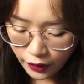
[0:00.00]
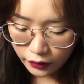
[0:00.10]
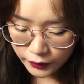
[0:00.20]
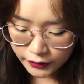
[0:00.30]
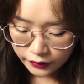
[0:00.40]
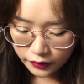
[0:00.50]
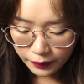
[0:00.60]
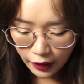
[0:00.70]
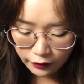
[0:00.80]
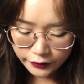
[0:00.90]
Onwards to the
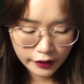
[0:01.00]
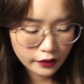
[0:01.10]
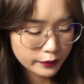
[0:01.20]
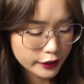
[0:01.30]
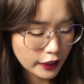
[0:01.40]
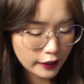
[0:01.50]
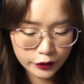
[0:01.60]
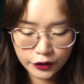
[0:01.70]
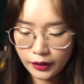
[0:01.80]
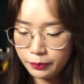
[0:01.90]
powder, which I
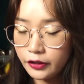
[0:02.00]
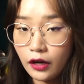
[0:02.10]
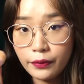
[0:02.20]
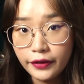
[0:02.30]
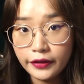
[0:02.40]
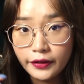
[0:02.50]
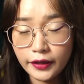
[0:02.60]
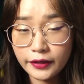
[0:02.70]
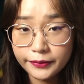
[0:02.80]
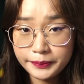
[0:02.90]
usually put on with
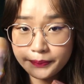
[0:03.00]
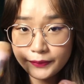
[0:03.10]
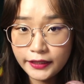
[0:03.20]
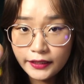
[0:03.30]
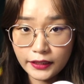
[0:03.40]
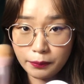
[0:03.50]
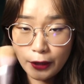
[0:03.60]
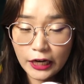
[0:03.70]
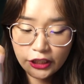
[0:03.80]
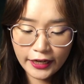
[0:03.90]
the
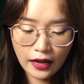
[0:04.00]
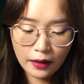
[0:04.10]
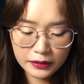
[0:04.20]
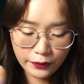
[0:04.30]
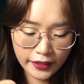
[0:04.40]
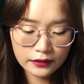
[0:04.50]
brush that comes with it.